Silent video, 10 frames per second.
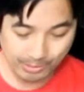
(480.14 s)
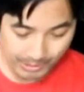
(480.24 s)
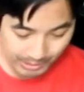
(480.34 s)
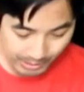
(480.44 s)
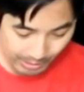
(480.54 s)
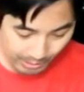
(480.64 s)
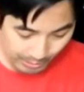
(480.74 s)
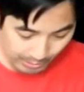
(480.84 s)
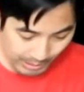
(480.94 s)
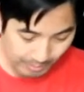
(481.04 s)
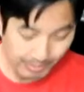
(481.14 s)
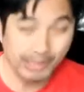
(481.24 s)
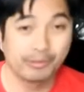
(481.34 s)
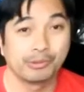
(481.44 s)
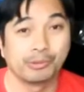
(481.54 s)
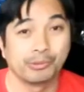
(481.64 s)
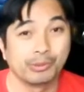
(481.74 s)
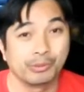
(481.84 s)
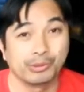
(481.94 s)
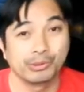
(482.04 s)
we're gonna go um, I will we
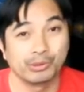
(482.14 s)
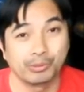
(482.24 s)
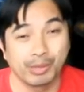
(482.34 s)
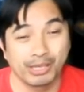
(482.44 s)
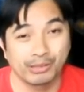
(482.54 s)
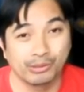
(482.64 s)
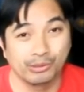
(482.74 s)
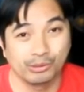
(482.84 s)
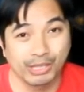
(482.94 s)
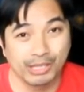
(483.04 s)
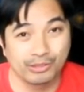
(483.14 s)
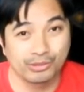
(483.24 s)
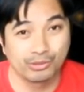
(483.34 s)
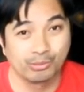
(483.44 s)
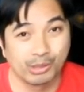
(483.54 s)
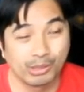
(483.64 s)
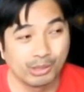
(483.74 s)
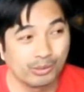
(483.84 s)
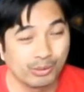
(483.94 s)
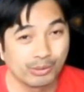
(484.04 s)
will do a practical test
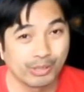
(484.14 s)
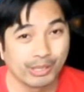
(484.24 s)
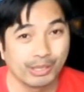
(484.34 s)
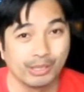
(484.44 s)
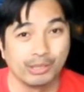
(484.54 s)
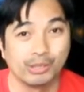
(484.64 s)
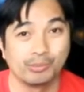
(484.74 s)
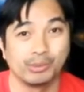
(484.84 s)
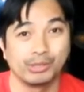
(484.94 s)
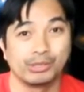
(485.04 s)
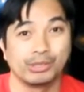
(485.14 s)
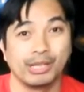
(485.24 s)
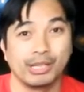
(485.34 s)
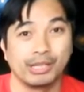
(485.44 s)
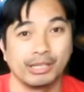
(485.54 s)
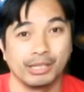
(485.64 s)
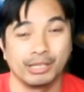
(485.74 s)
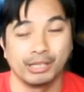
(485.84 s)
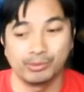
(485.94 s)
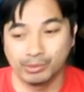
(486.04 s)
tomorrow okay but today
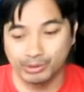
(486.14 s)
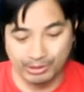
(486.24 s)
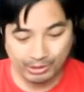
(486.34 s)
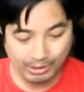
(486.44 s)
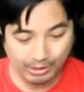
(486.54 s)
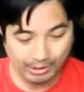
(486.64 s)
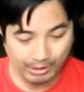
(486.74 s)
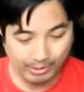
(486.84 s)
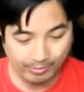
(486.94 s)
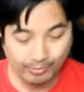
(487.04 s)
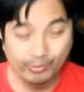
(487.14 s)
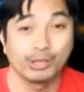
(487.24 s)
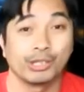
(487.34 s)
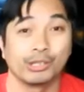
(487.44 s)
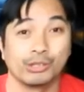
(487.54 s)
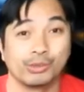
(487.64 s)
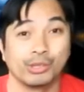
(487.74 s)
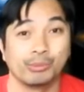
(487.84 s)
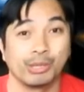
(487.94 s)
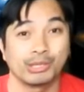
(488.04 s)
uh, we're just gonna um, we're I'm gonna do
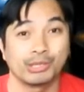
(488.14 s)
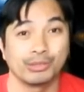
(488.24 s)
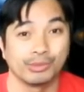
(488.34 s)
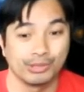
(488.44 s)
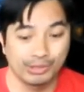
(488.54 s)
an unboxing with this